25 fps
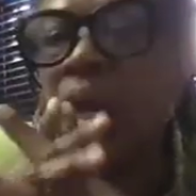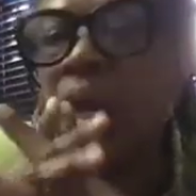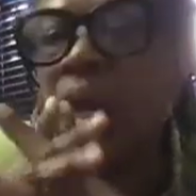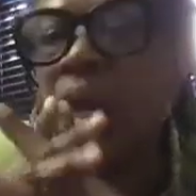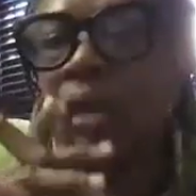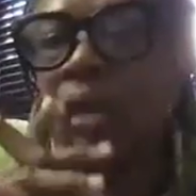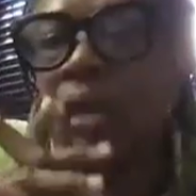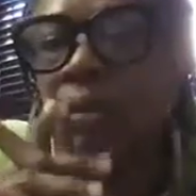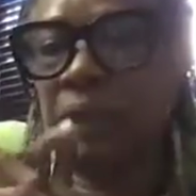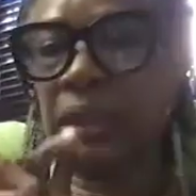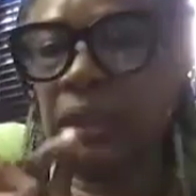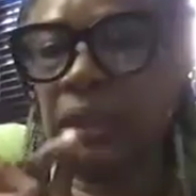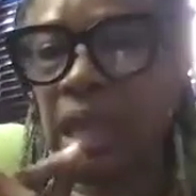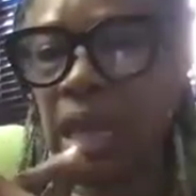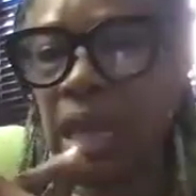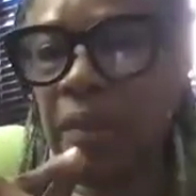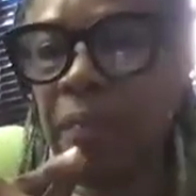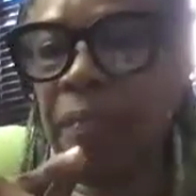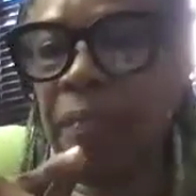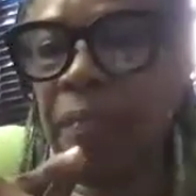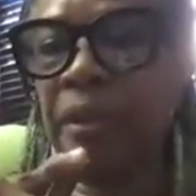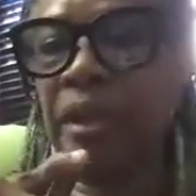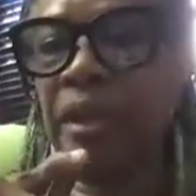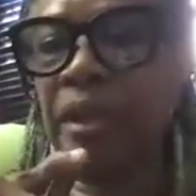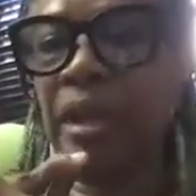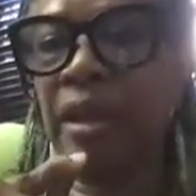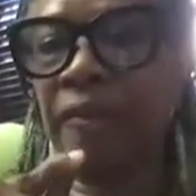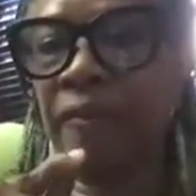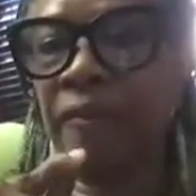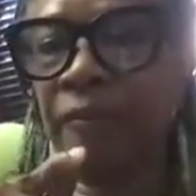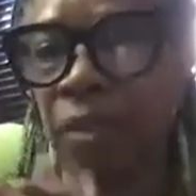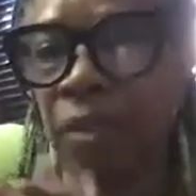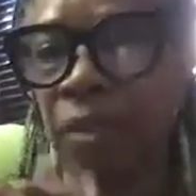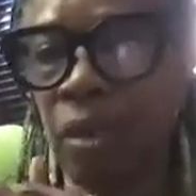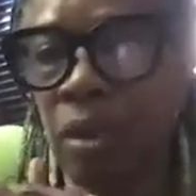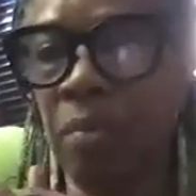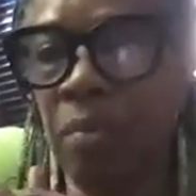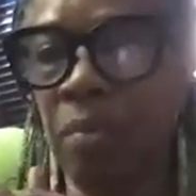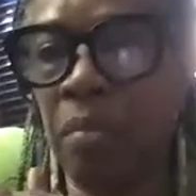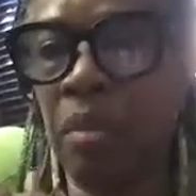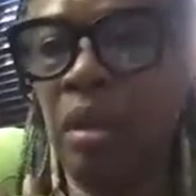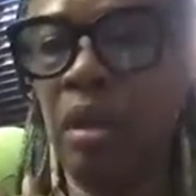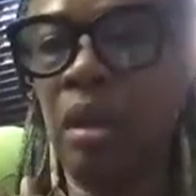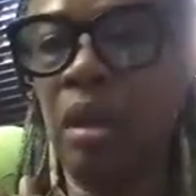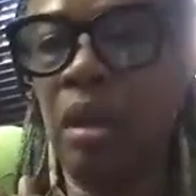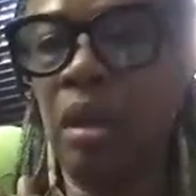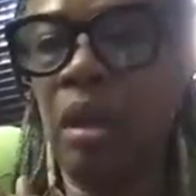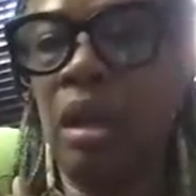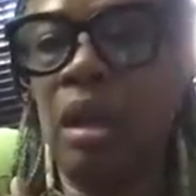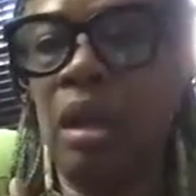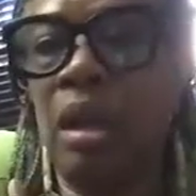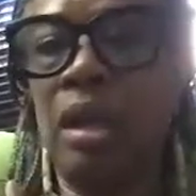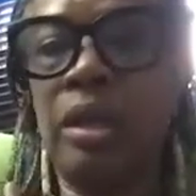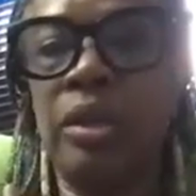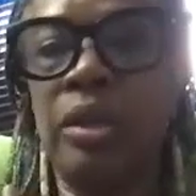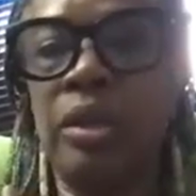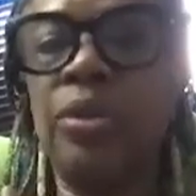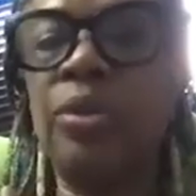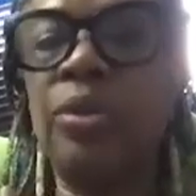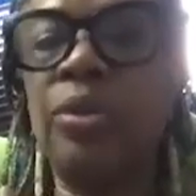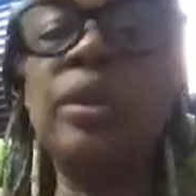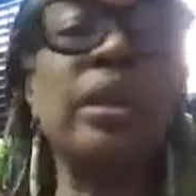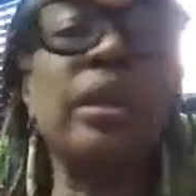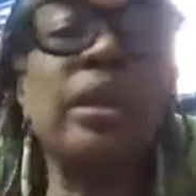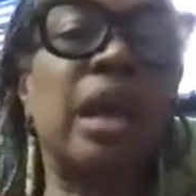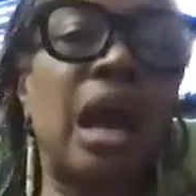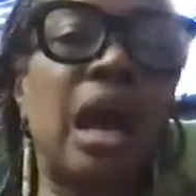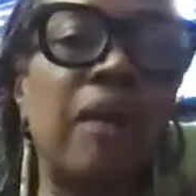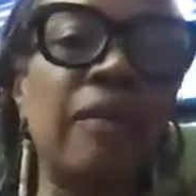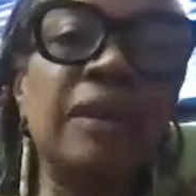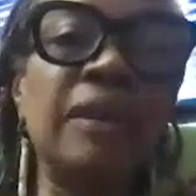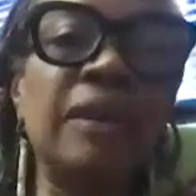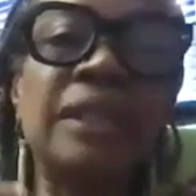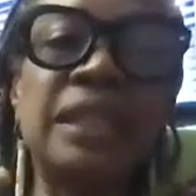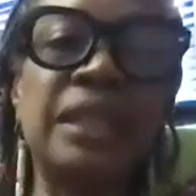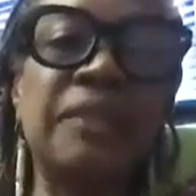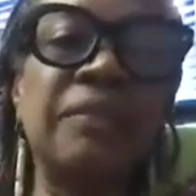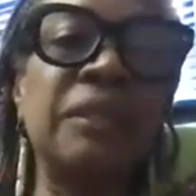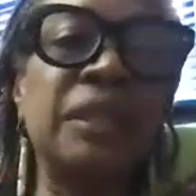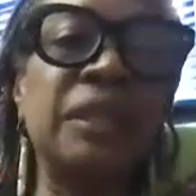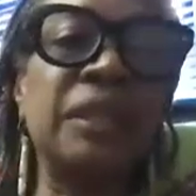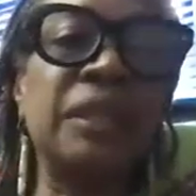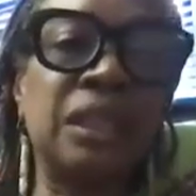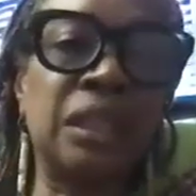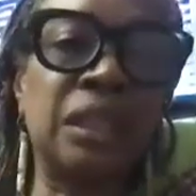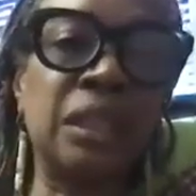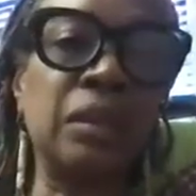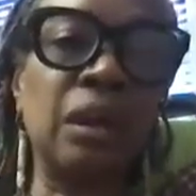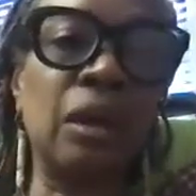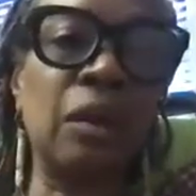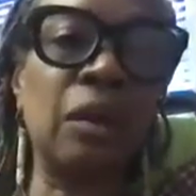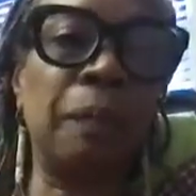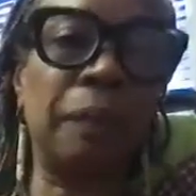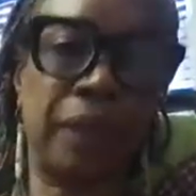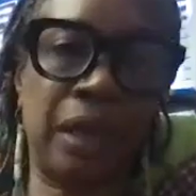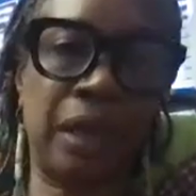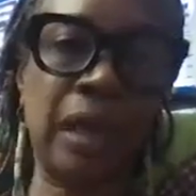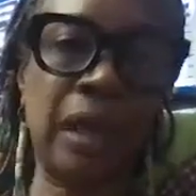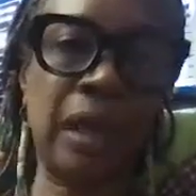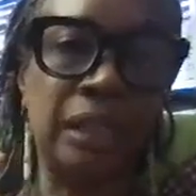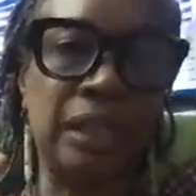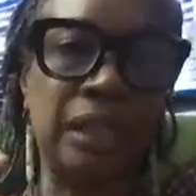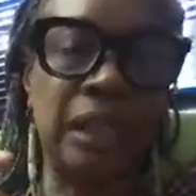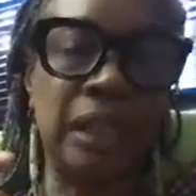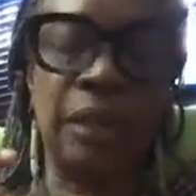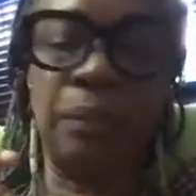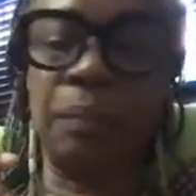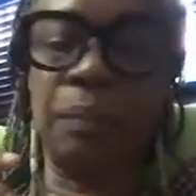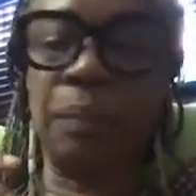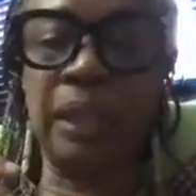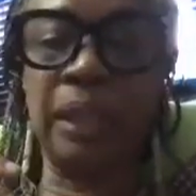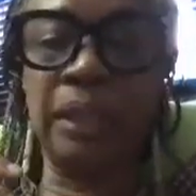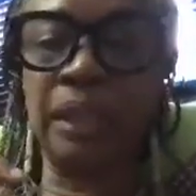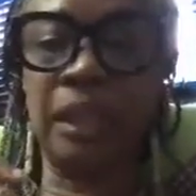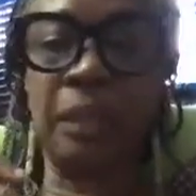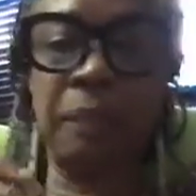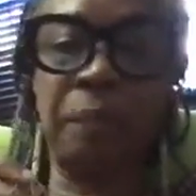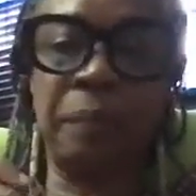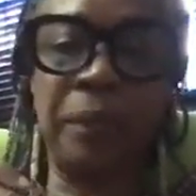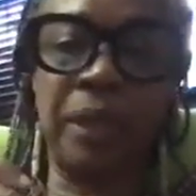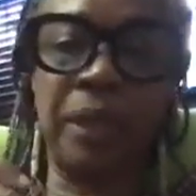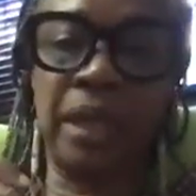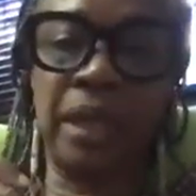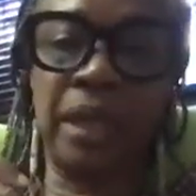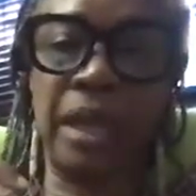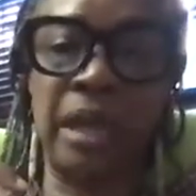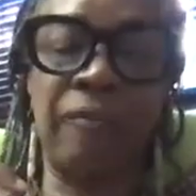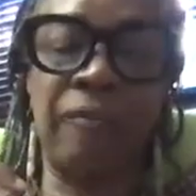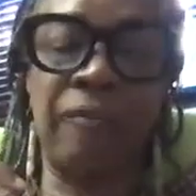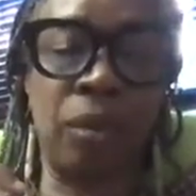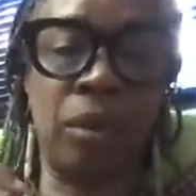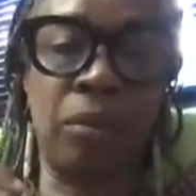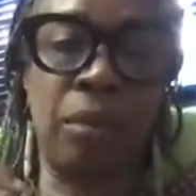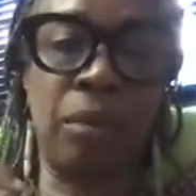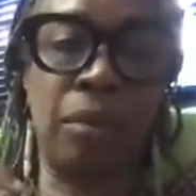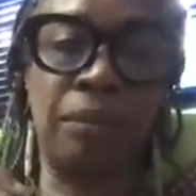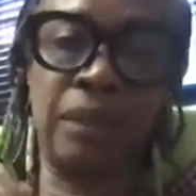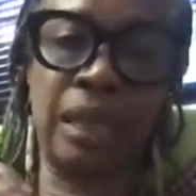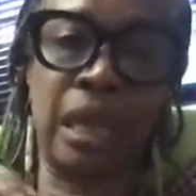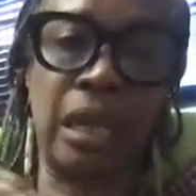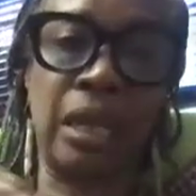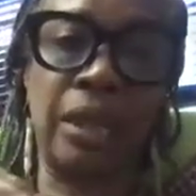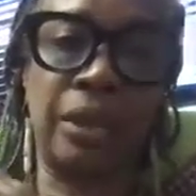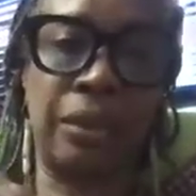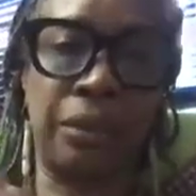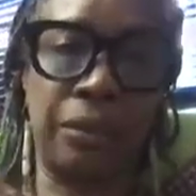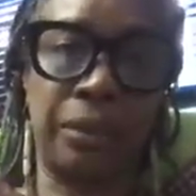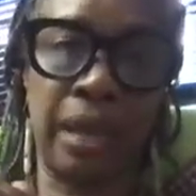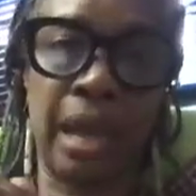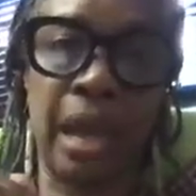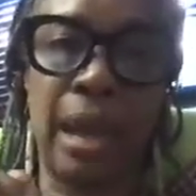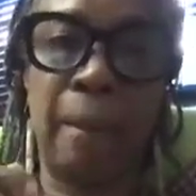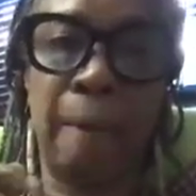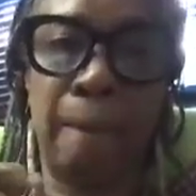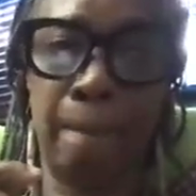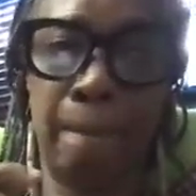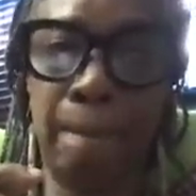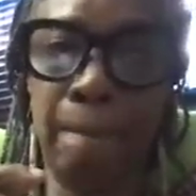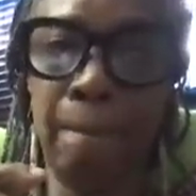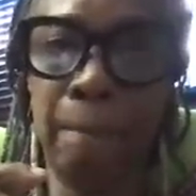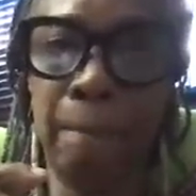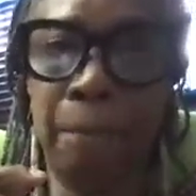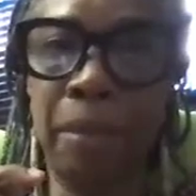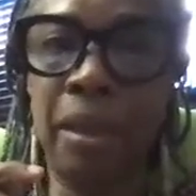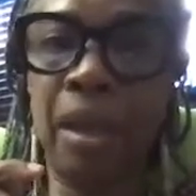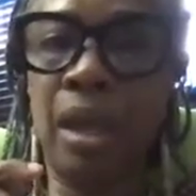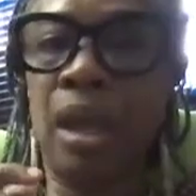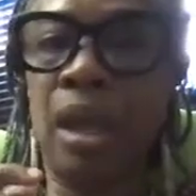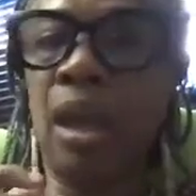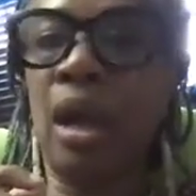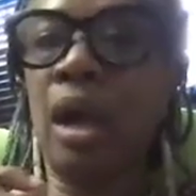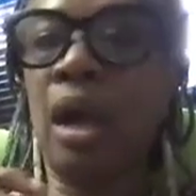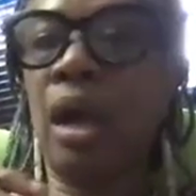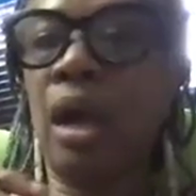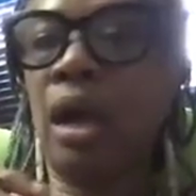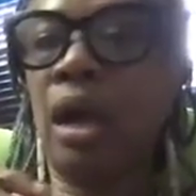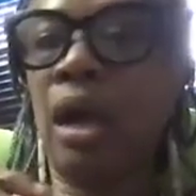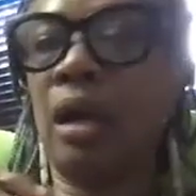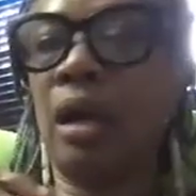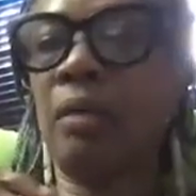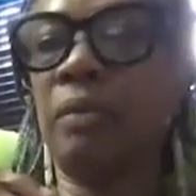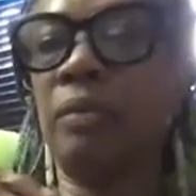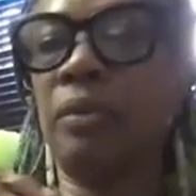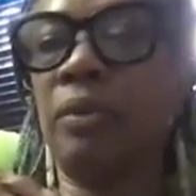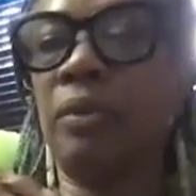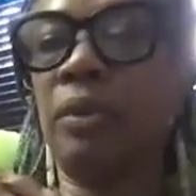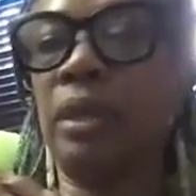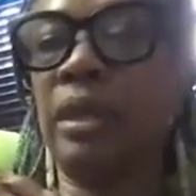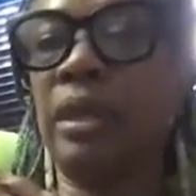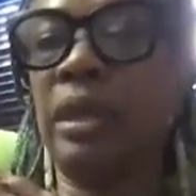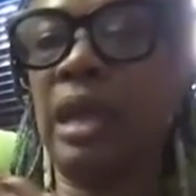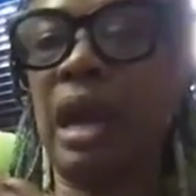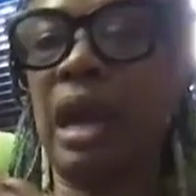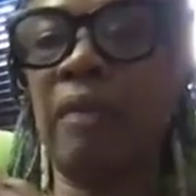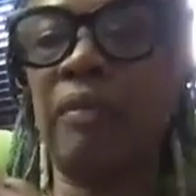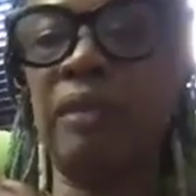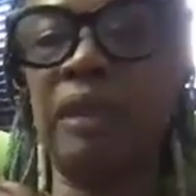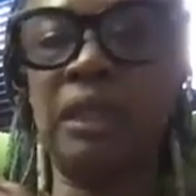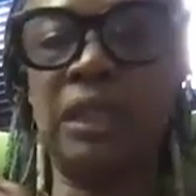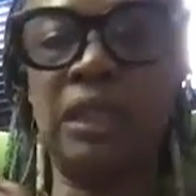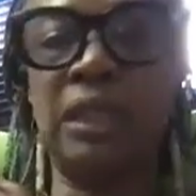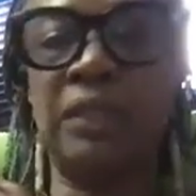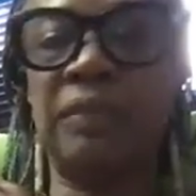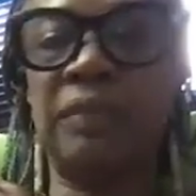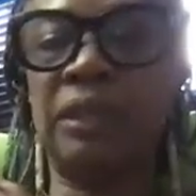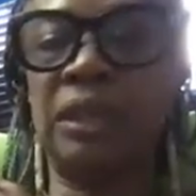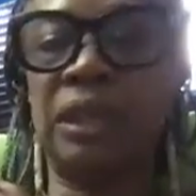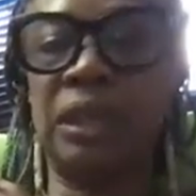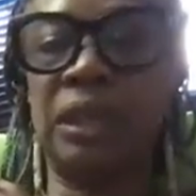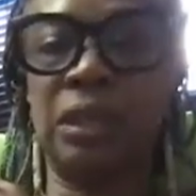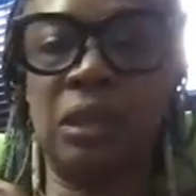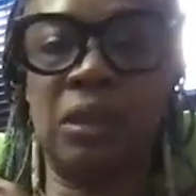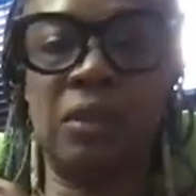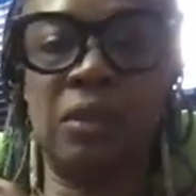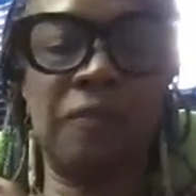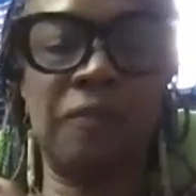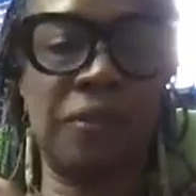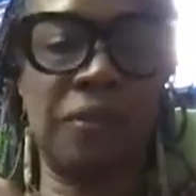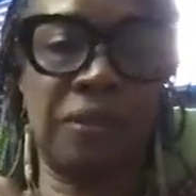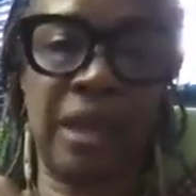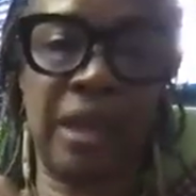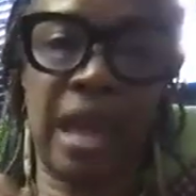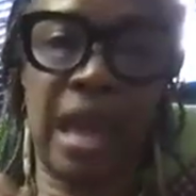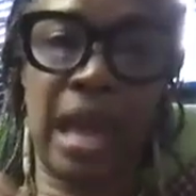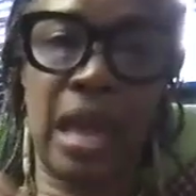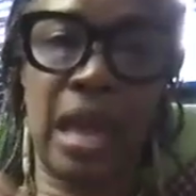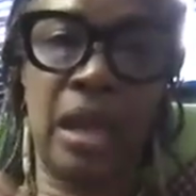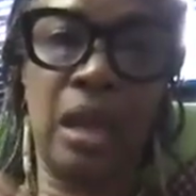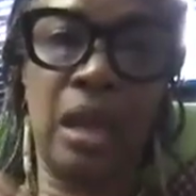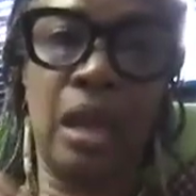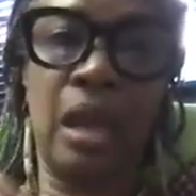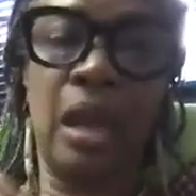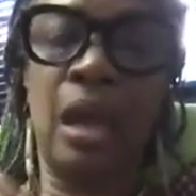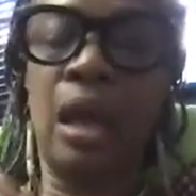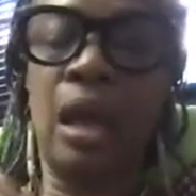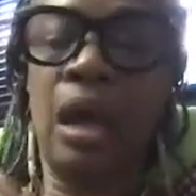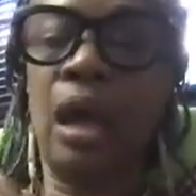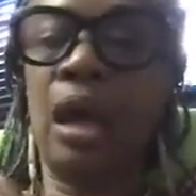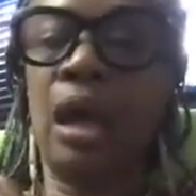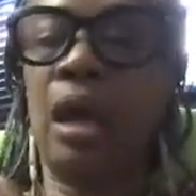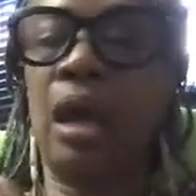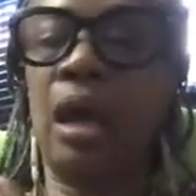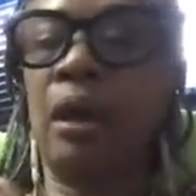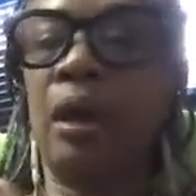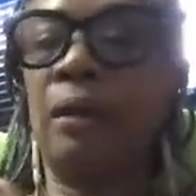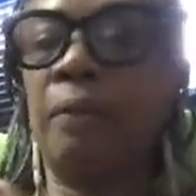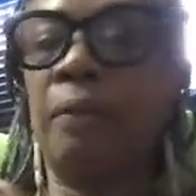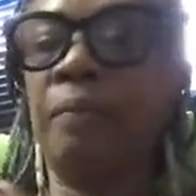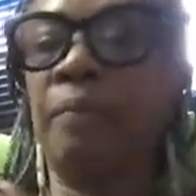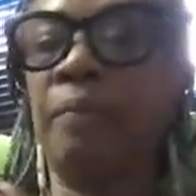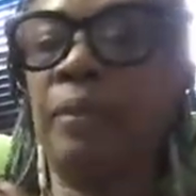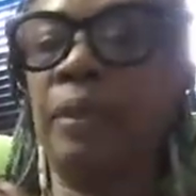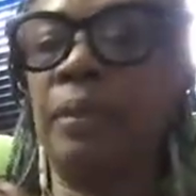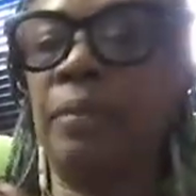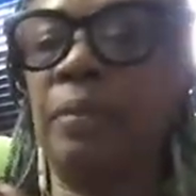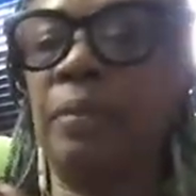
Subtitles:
It was not in PDF form. You did not receive a 0 because it wasn't in PDF form. I'm telling you that. You did not receive a 0 for that. I